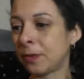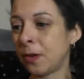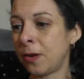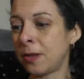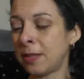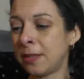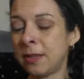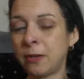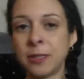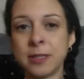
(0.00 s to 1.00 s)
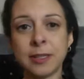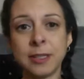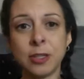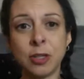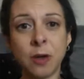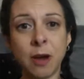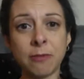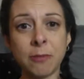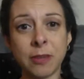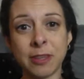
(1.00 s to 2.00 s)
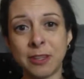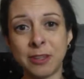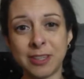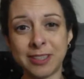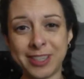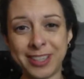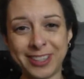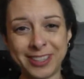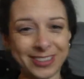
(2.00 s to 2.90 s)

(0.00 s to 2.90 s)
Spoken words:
Or as I said recently, chew off more than you can chew.